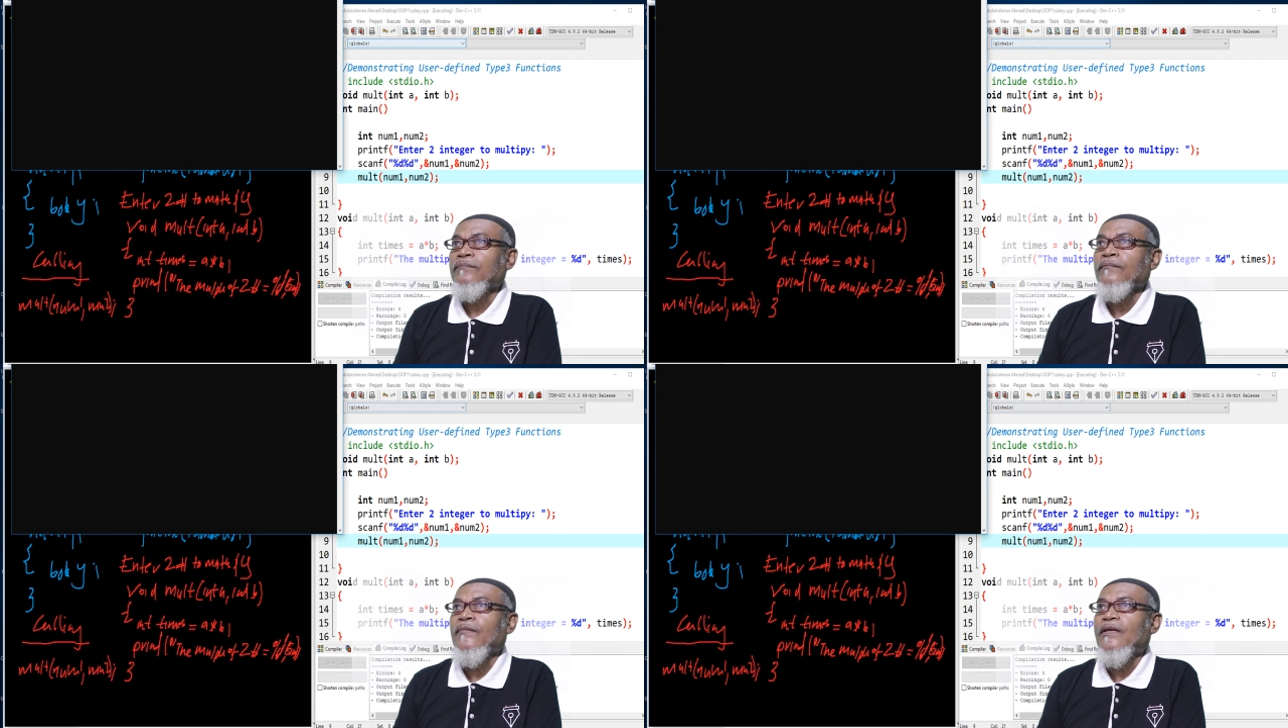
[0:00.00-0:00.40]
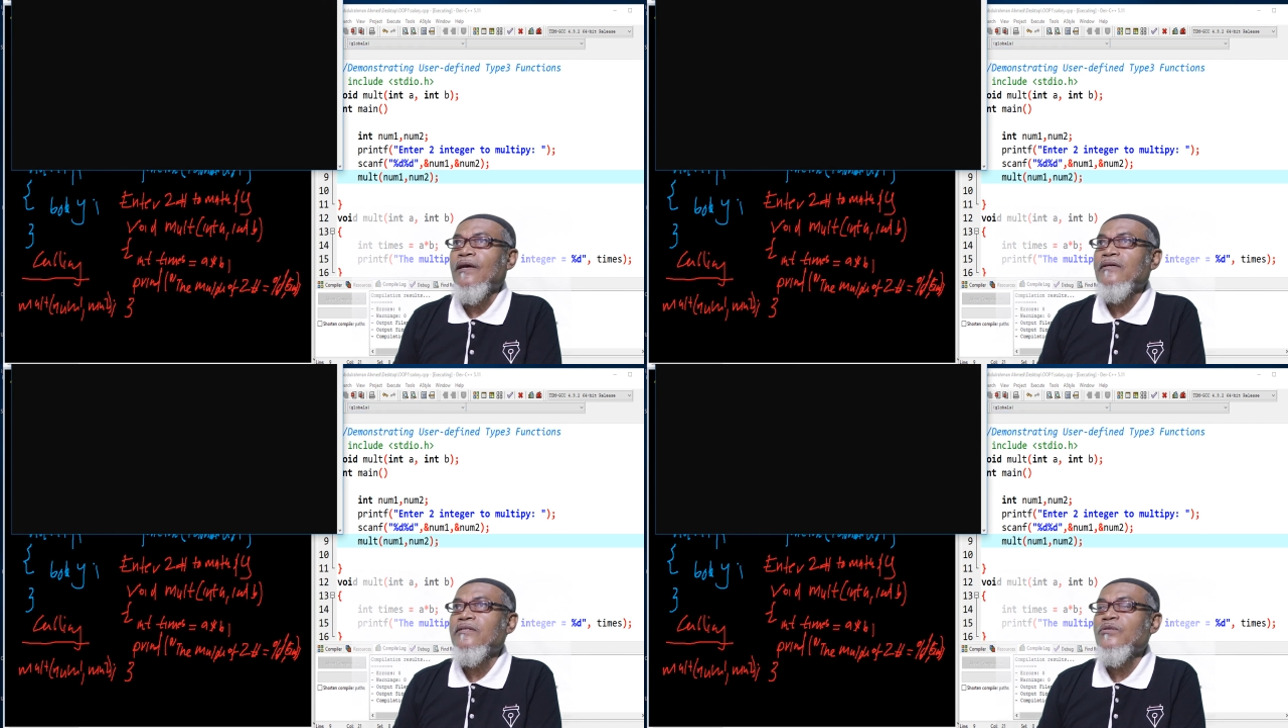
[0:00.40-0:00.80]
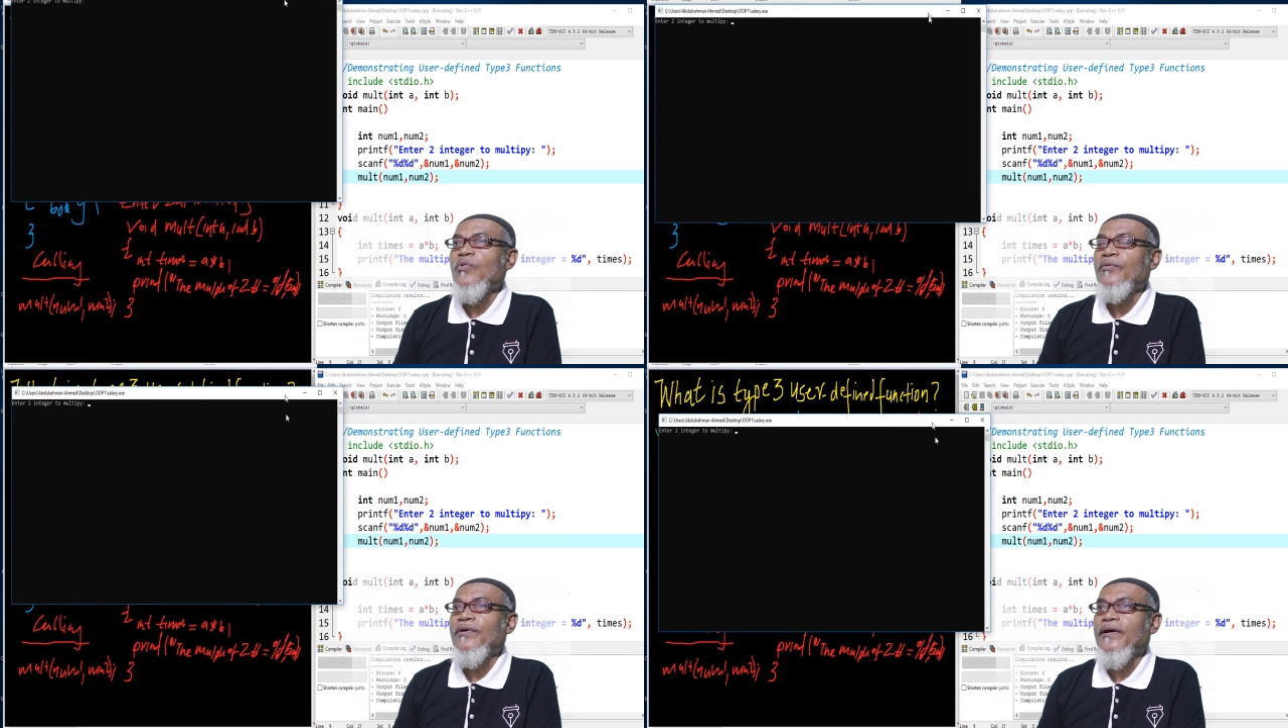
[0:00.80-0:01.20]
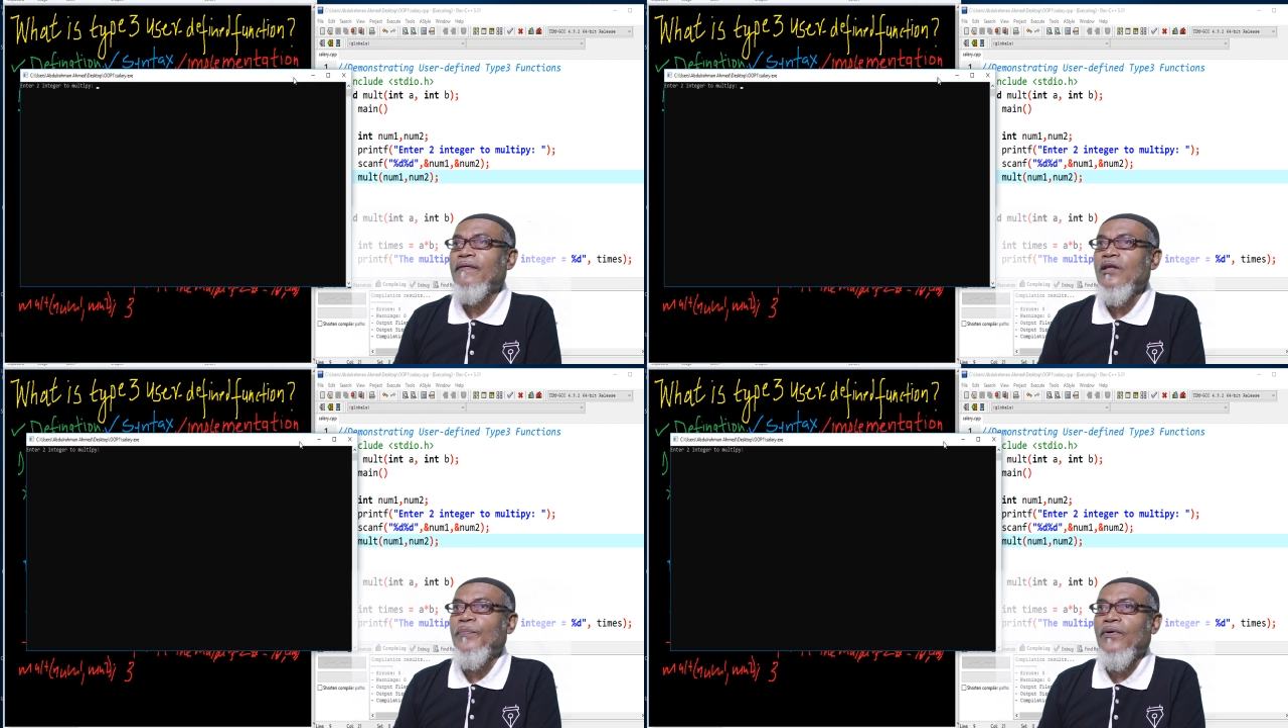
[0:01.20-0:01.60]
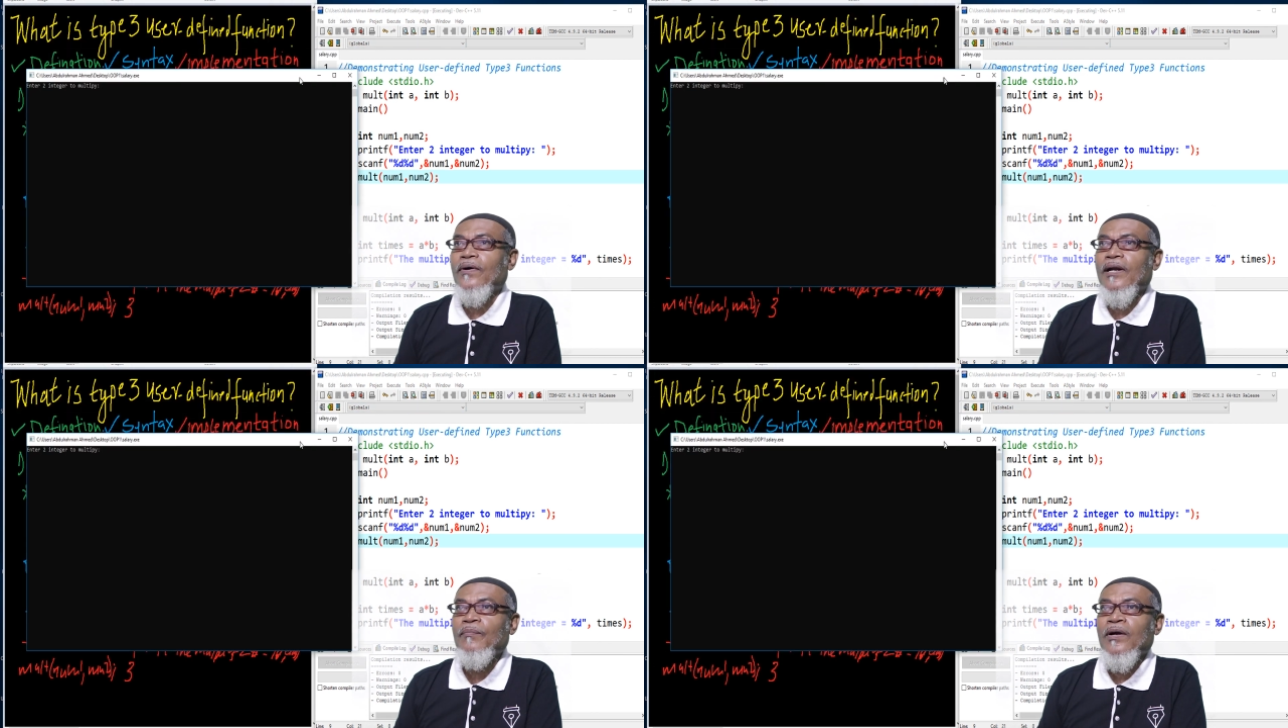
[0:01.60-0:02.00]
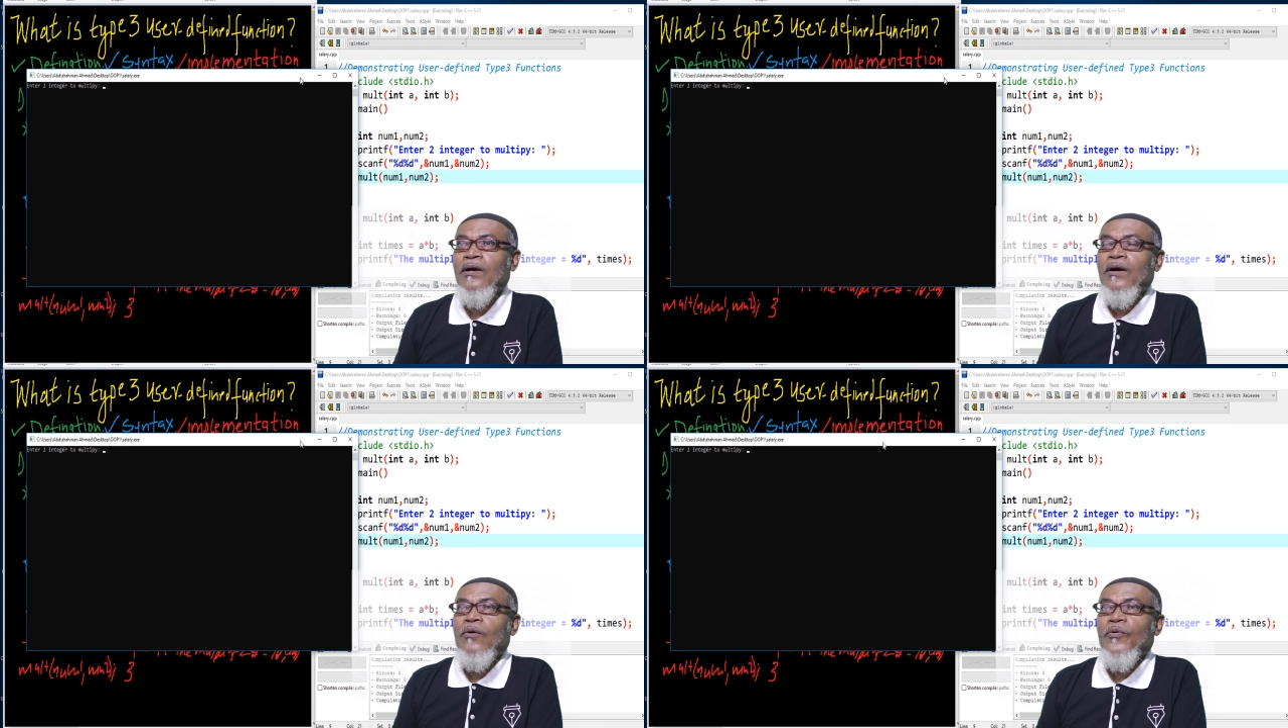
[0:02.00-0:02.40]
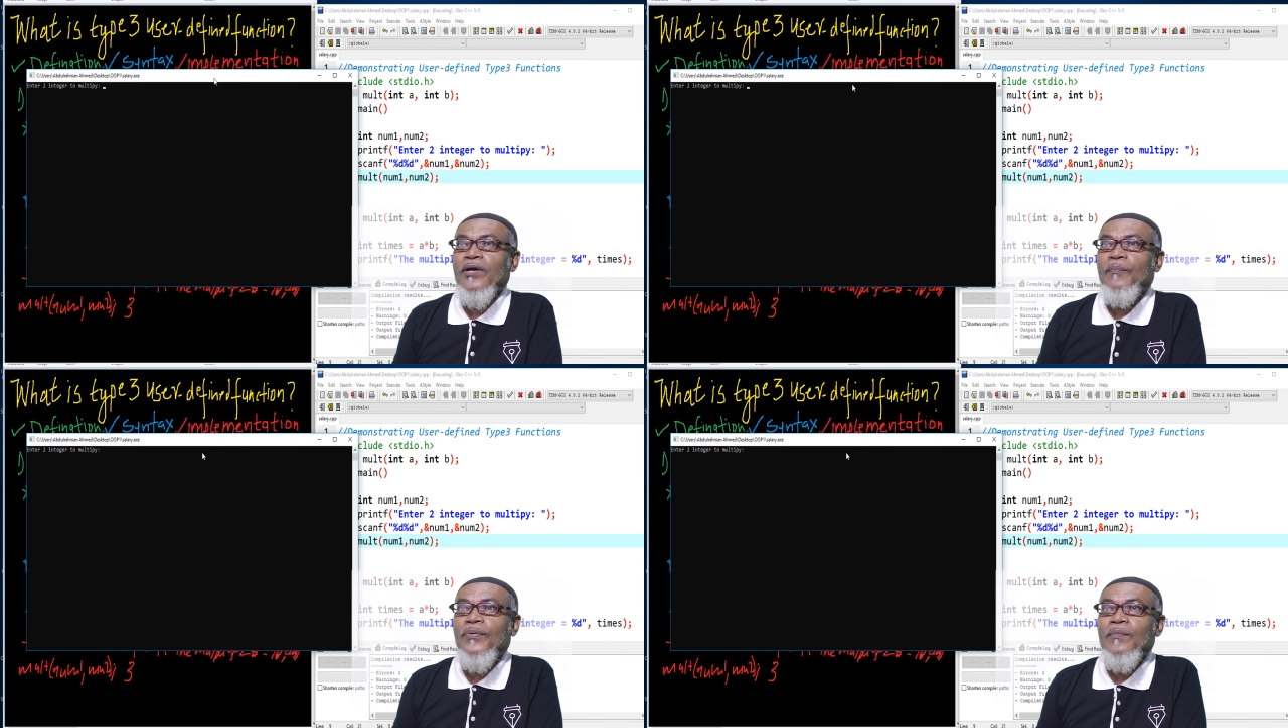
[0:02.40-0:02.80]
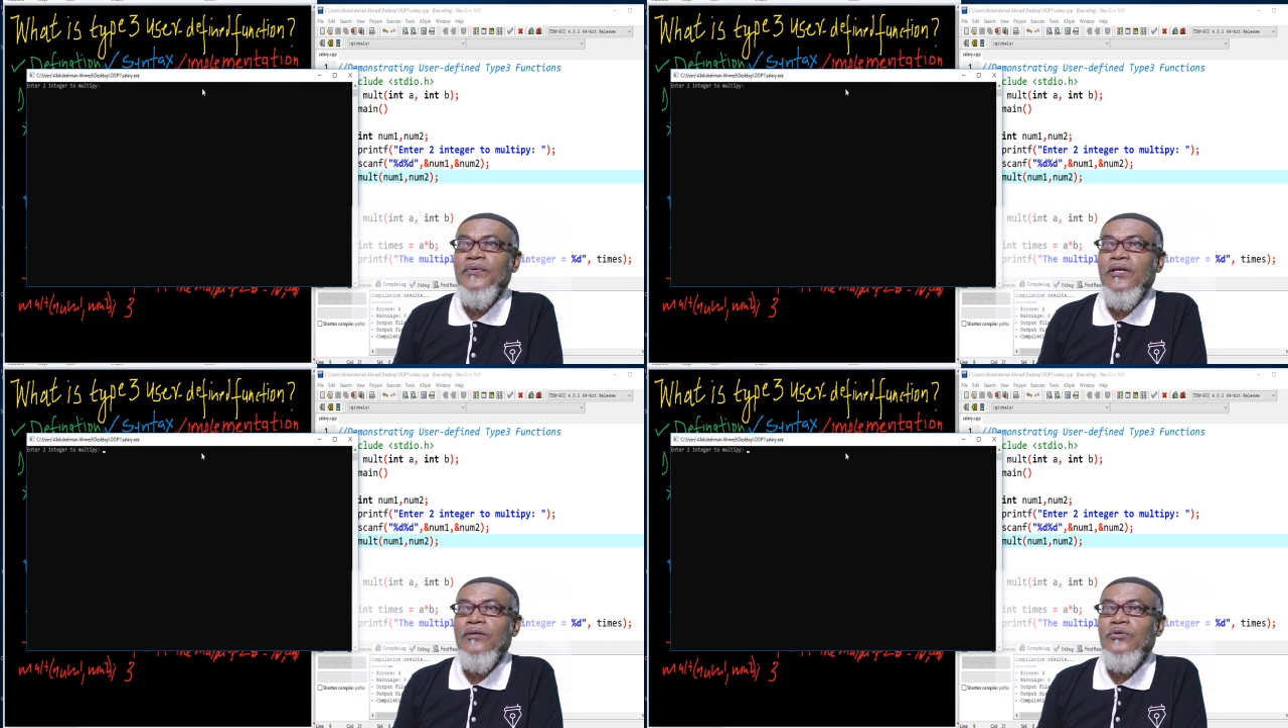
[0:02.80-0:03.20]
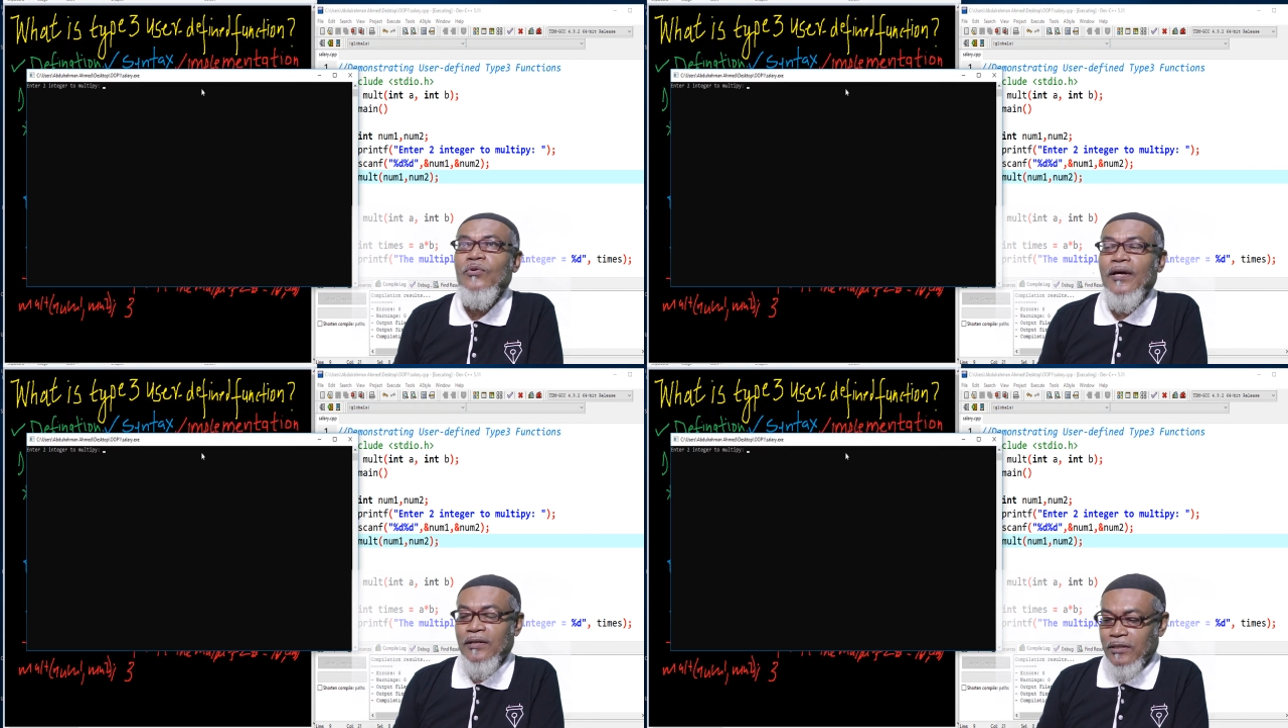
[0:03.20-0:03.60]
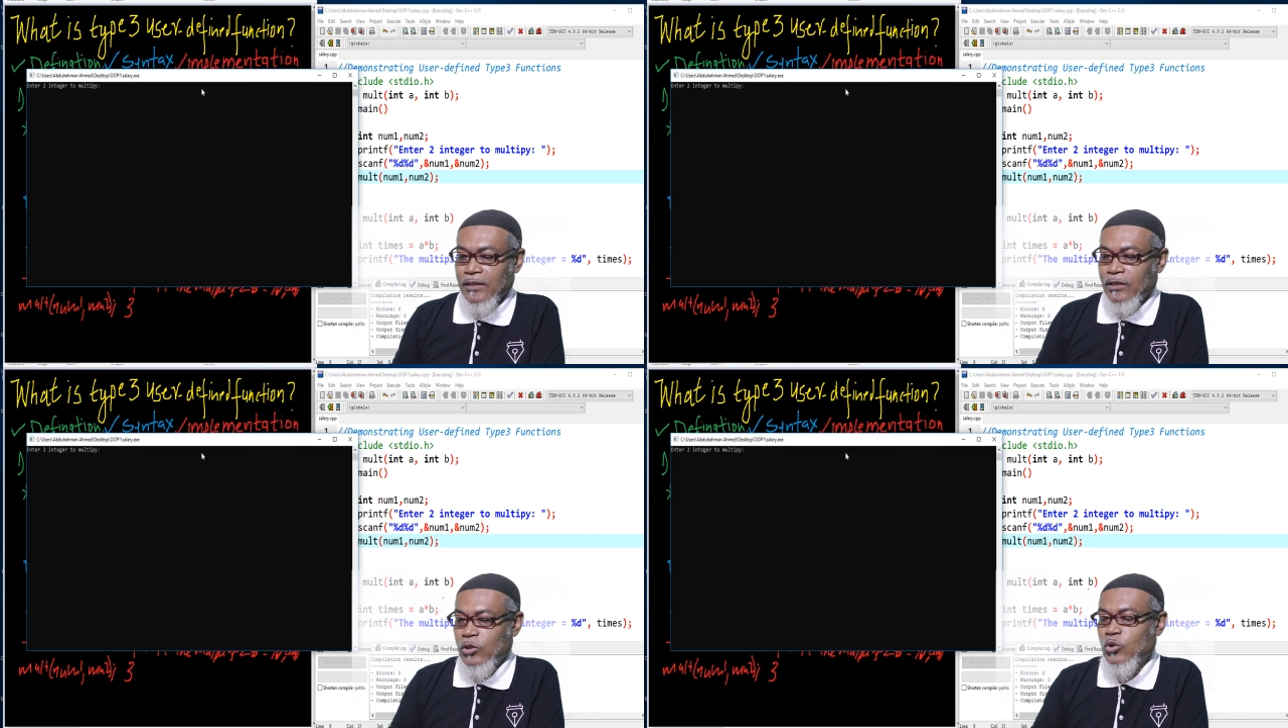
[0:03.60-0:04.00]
Yes, when we run the program, we are prompted to enter